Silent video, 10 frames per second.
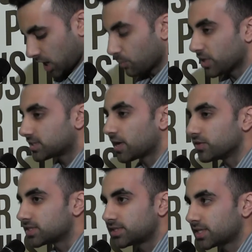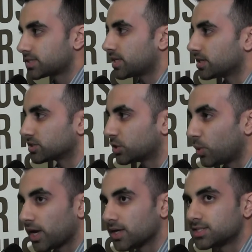I must have a sixth sense the
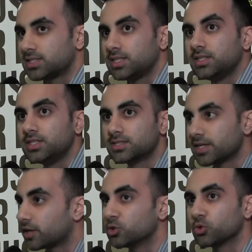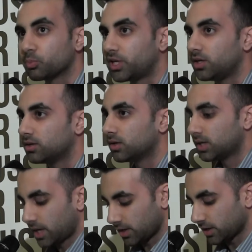way I see these cycles repeat
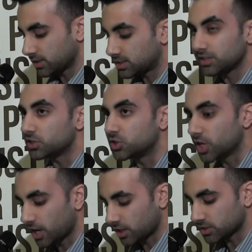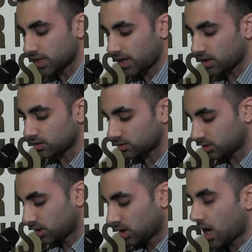and I see these gyres end.